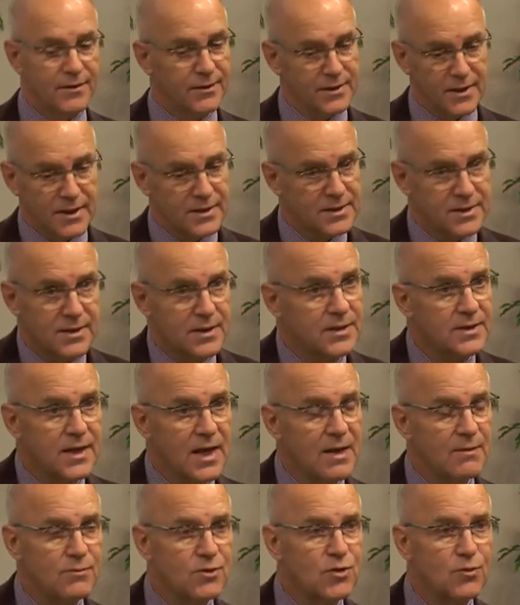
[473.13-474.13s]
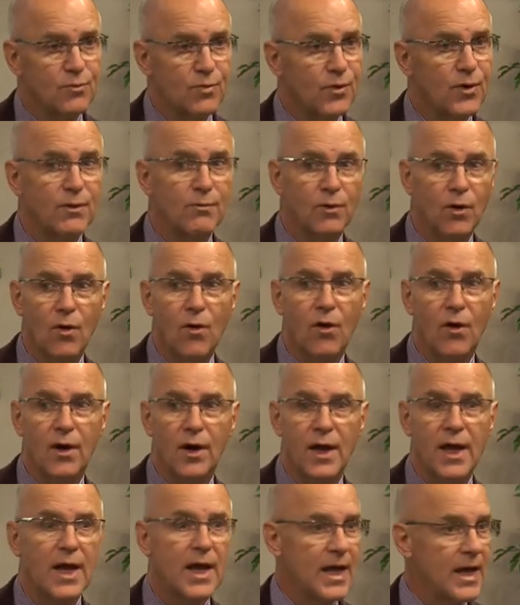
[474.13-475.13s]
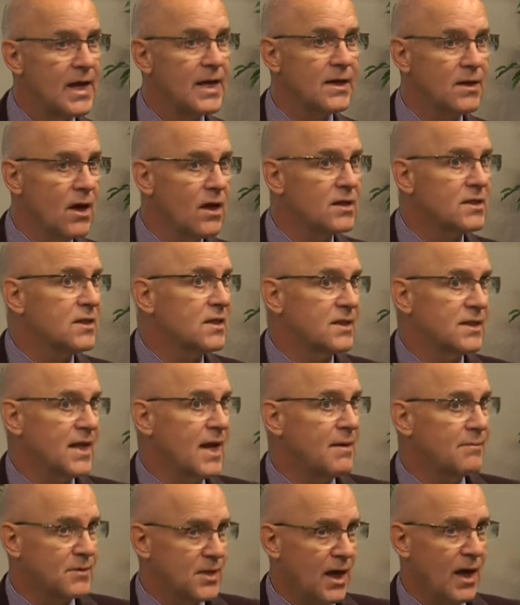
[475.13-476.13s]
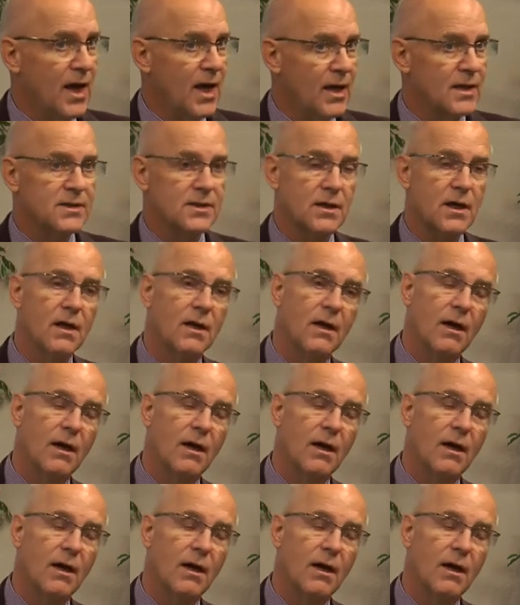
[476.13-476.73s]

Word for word: It's the same supreme Lord. He does the same task